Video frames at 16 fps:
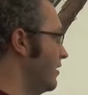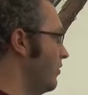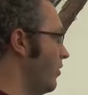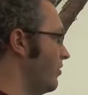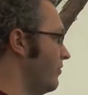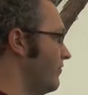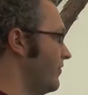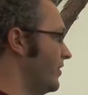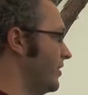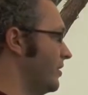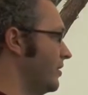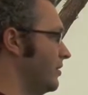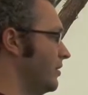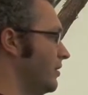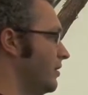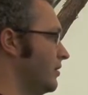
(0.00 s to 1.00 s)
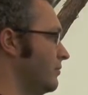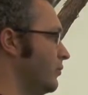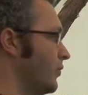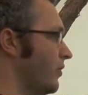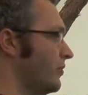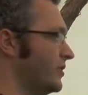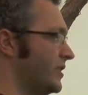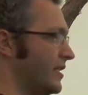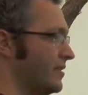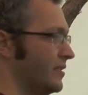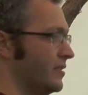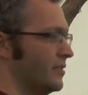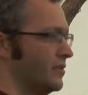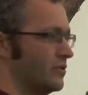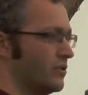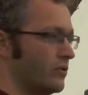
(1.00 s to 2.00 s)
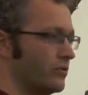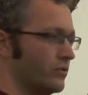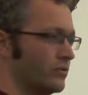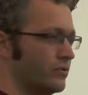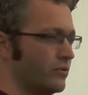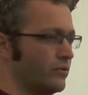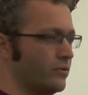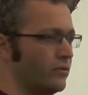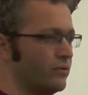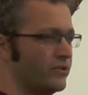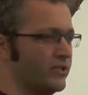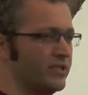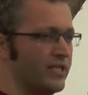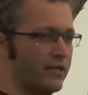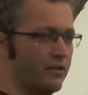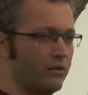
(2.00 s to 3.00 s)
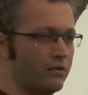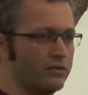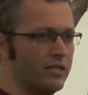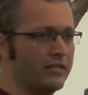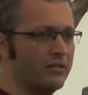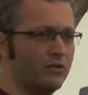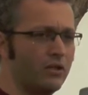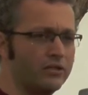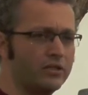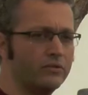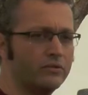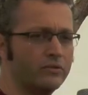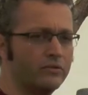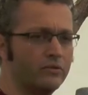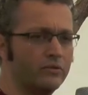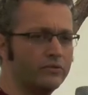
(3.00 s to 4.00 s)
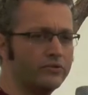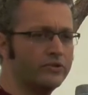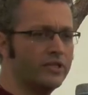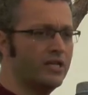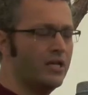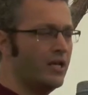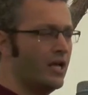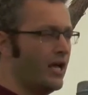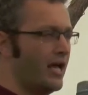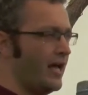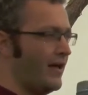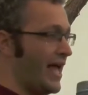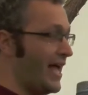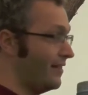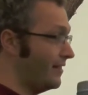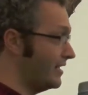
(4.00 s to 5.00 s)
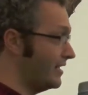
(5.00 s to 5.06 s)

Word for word: a lot of the processes and social tools and technolo technological tools uh, at